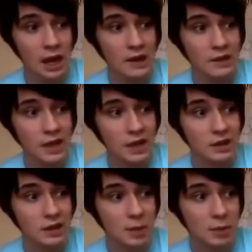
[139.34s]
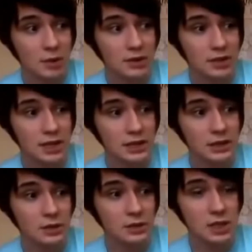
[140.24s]
And then a couple of months
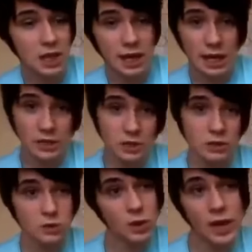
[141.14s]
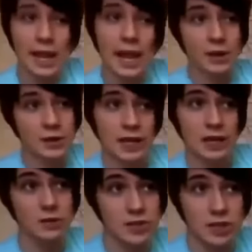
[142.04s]
later it was like, hey dude, wanna hang out in
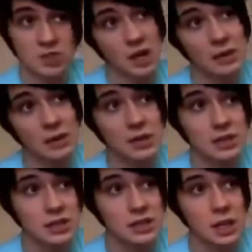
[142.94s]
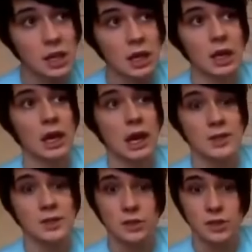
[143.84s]
town sometime? And
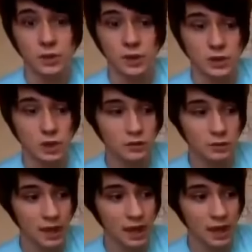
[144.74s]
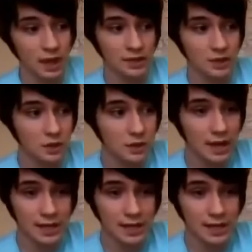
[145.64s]
it sort of went on from there, so